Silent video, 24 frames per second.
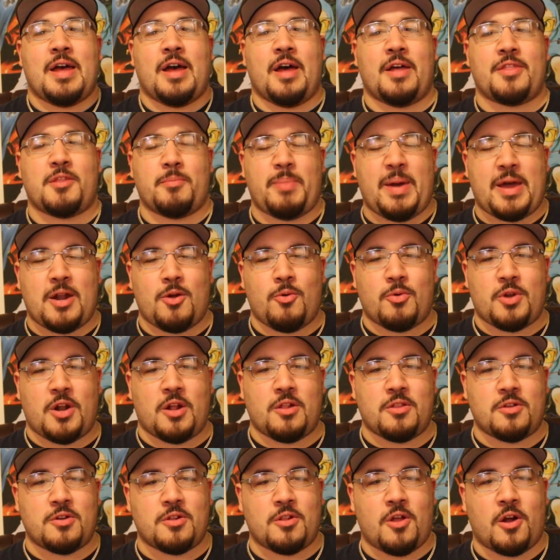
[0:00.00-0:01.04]
The battle went
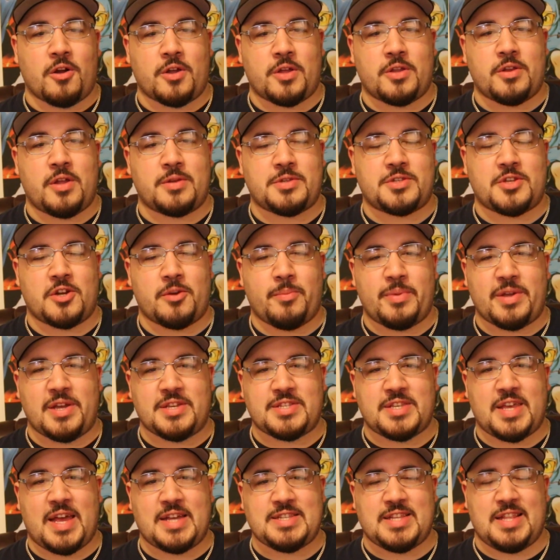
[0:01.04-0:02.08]
on a little longer than necessary
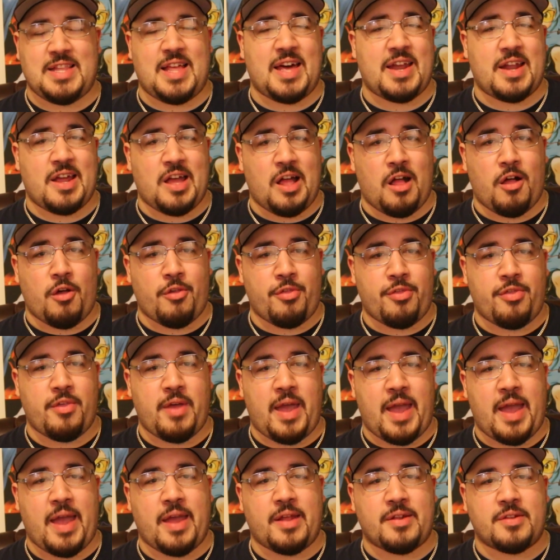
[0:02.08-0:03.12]
because it has a lot of health,
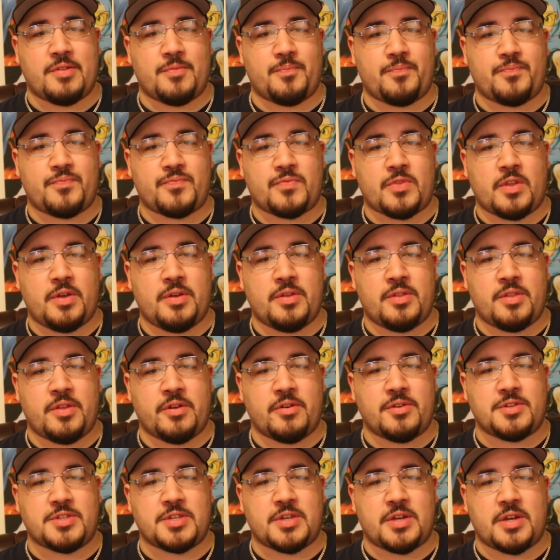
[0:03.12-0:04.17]
and
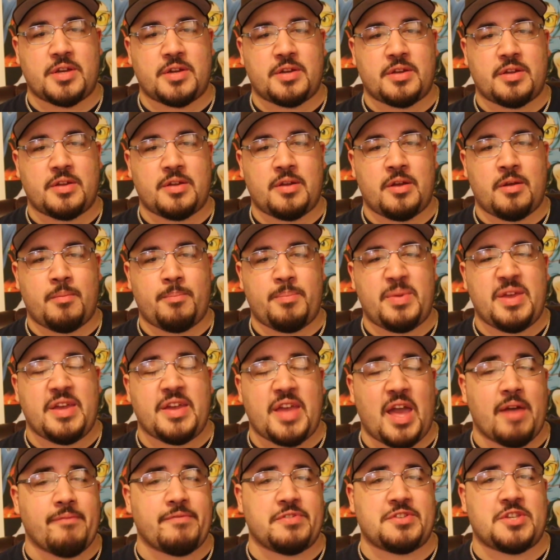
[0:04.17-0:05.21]
there is a
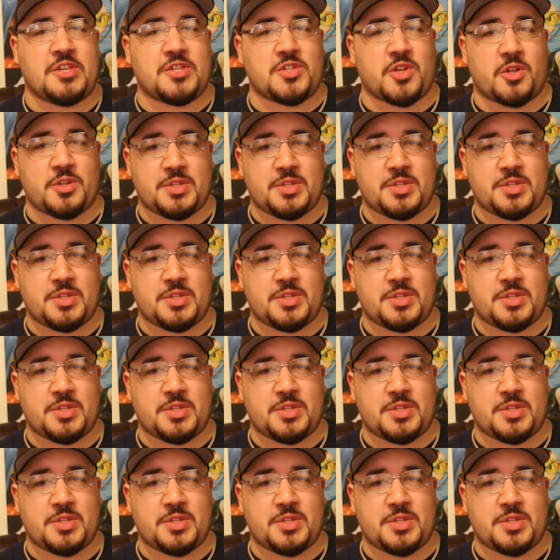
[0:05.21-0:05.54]
big emphasis